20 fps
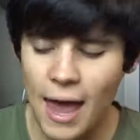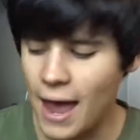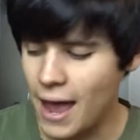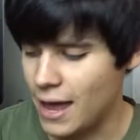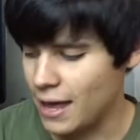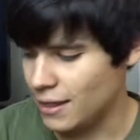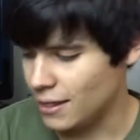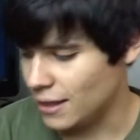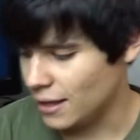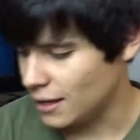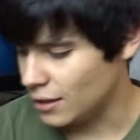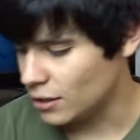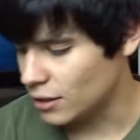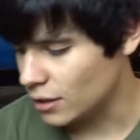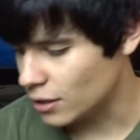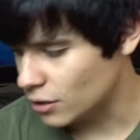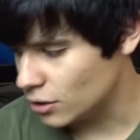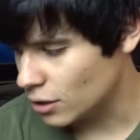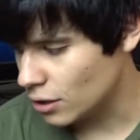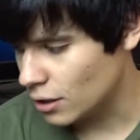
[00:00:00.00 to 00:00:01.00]
And
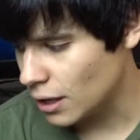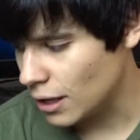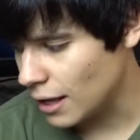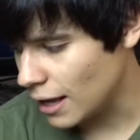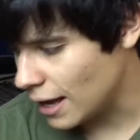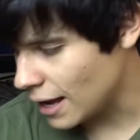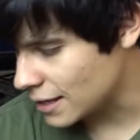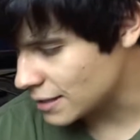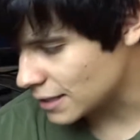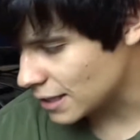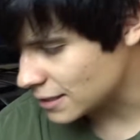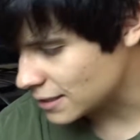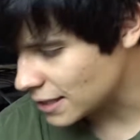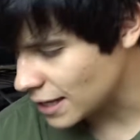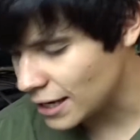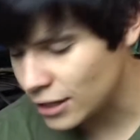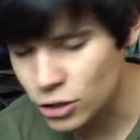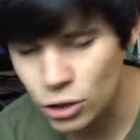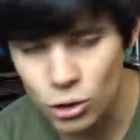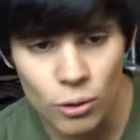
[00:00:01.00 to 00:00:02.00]
then, as I
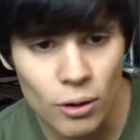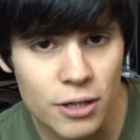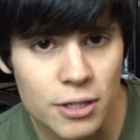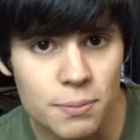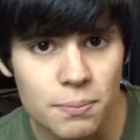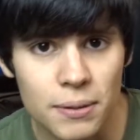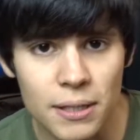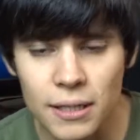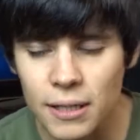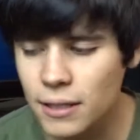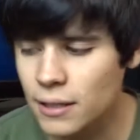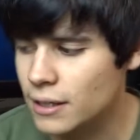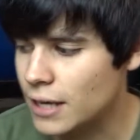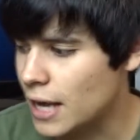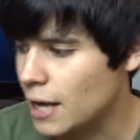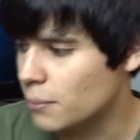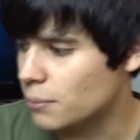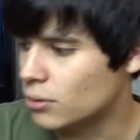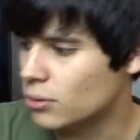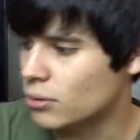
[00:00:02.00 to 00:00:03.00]
said, USB
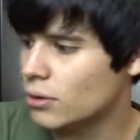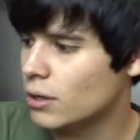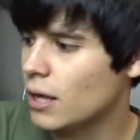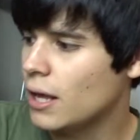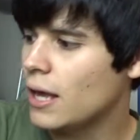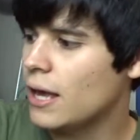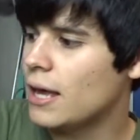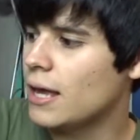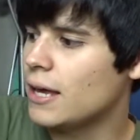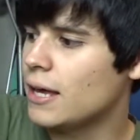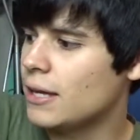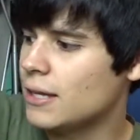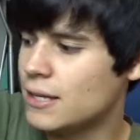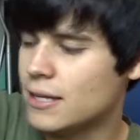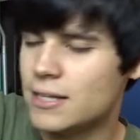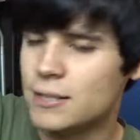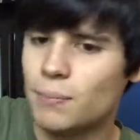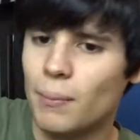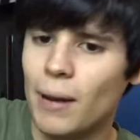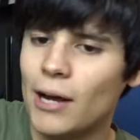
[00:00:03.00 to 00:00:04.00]
cable. It
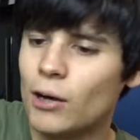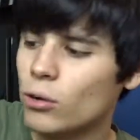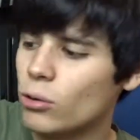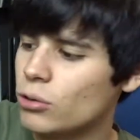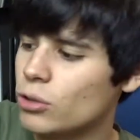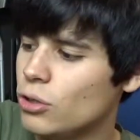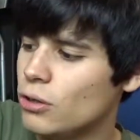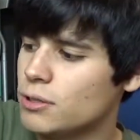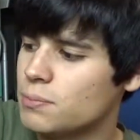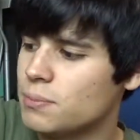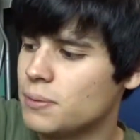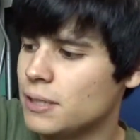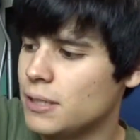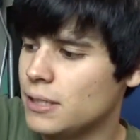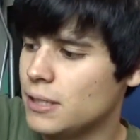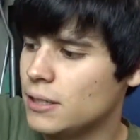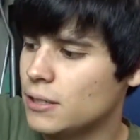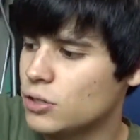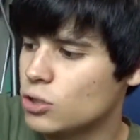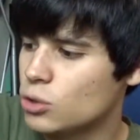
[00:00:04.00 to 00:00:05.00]
is micro
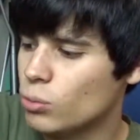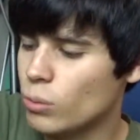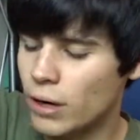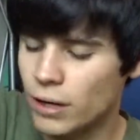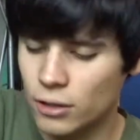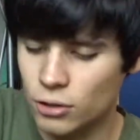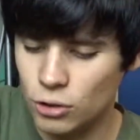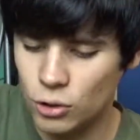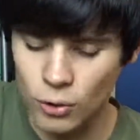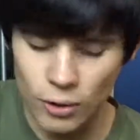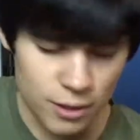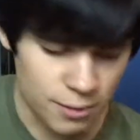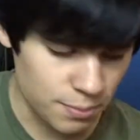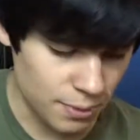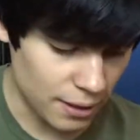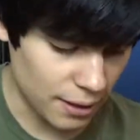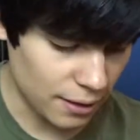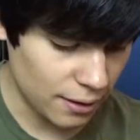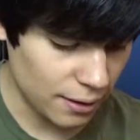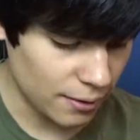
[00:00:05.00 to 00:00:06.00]
USB to regular
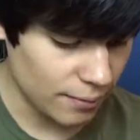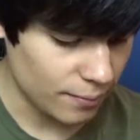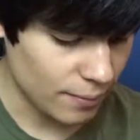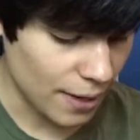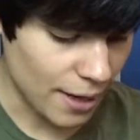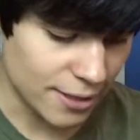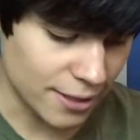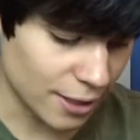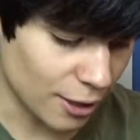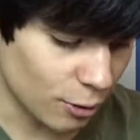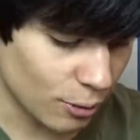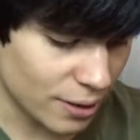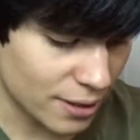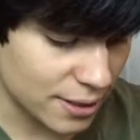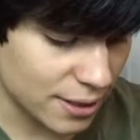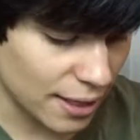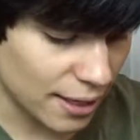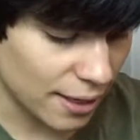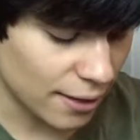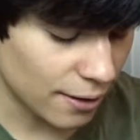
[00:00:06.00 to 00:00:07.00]
USB, as I already
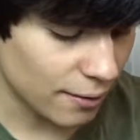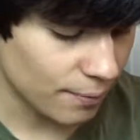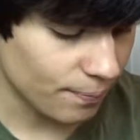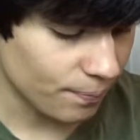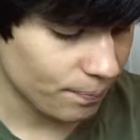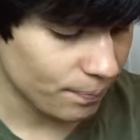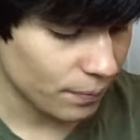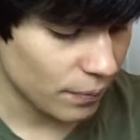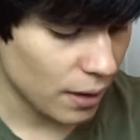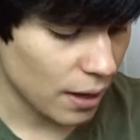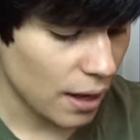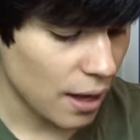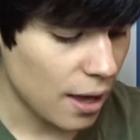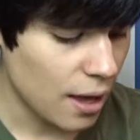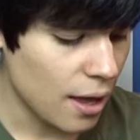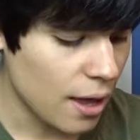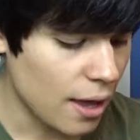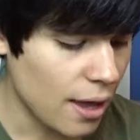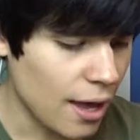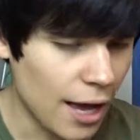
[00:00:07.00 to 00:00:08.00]
said.
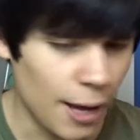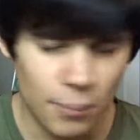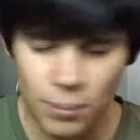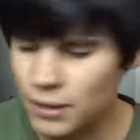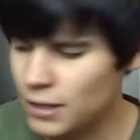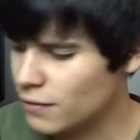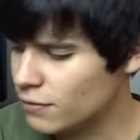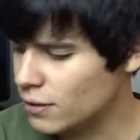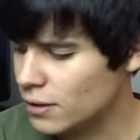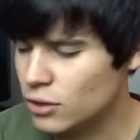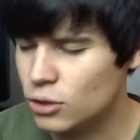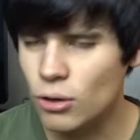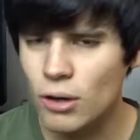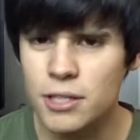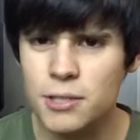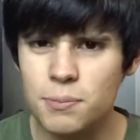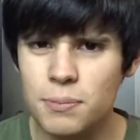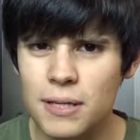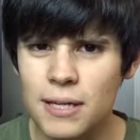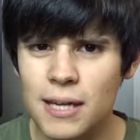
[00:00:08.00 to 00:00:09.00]
I believe the
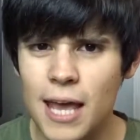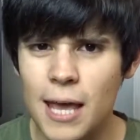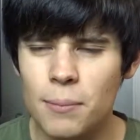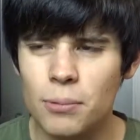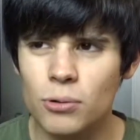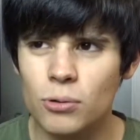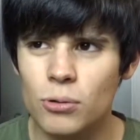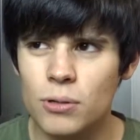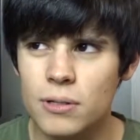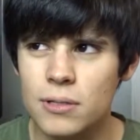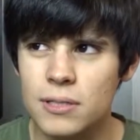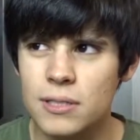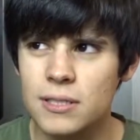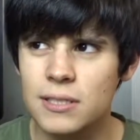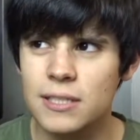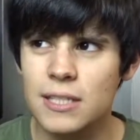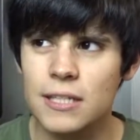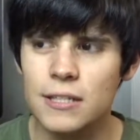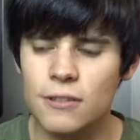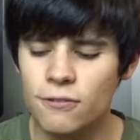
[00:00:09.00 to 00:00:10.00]
USB cable was
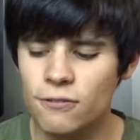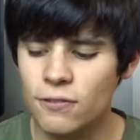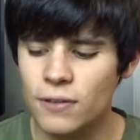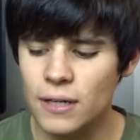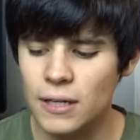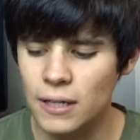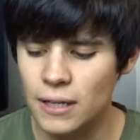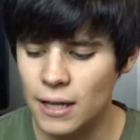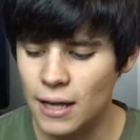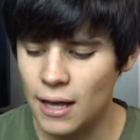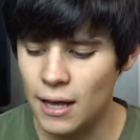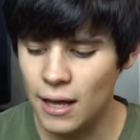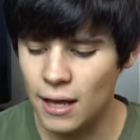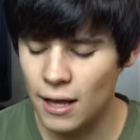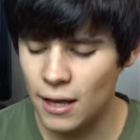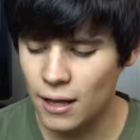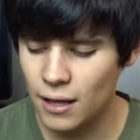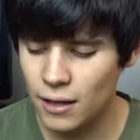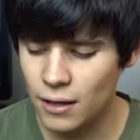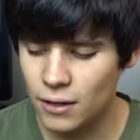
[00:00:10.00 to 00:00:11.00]
6 feet.
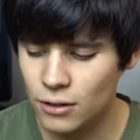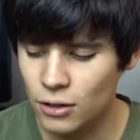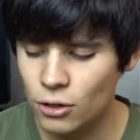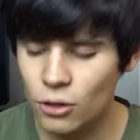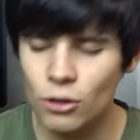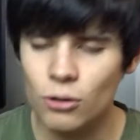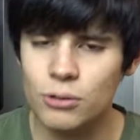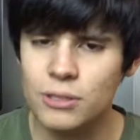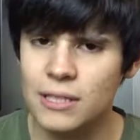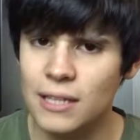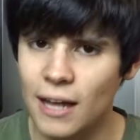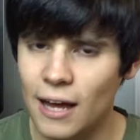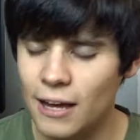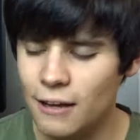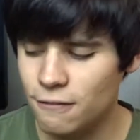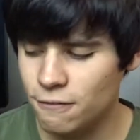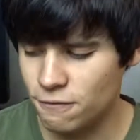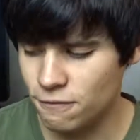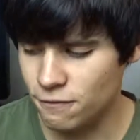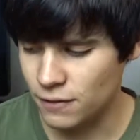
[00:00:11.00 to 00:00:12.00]
No, it's
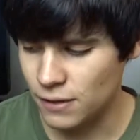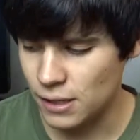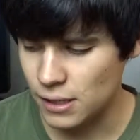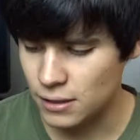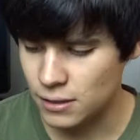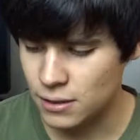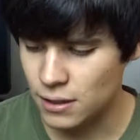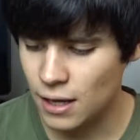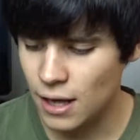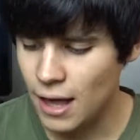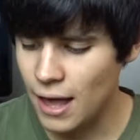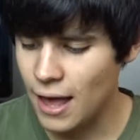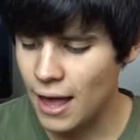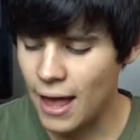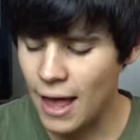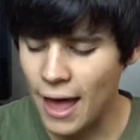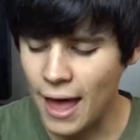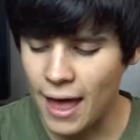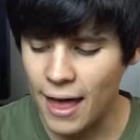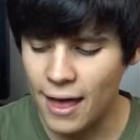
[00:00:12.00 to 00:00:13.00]
9 feet.
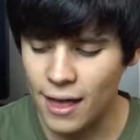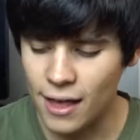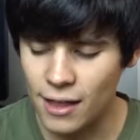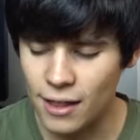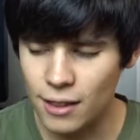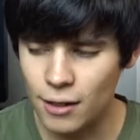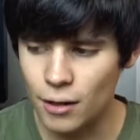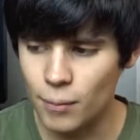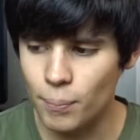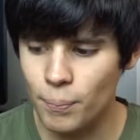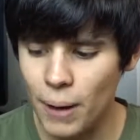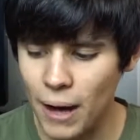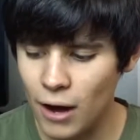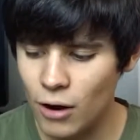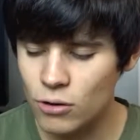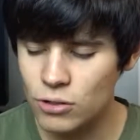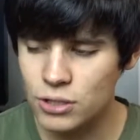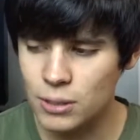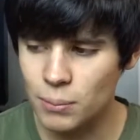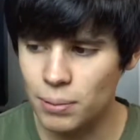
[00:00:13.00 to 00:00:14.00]
And the
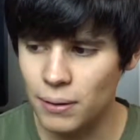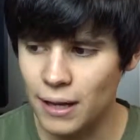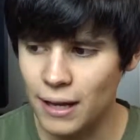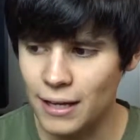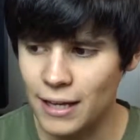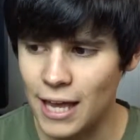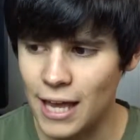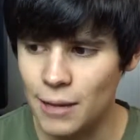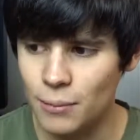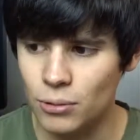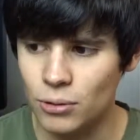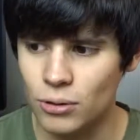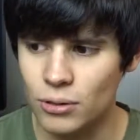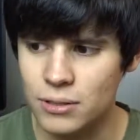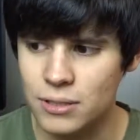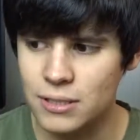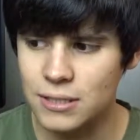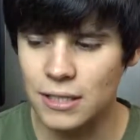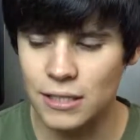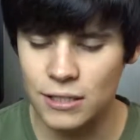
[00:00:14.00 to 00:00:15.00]
power supply cable
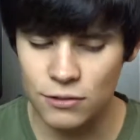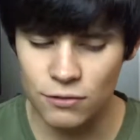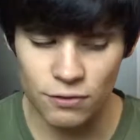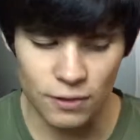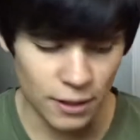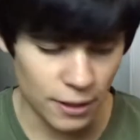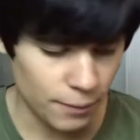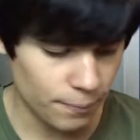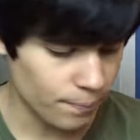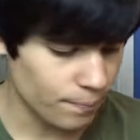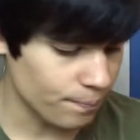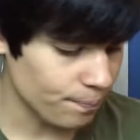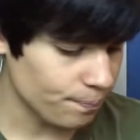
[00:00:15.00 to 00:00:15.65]
is 6 feet.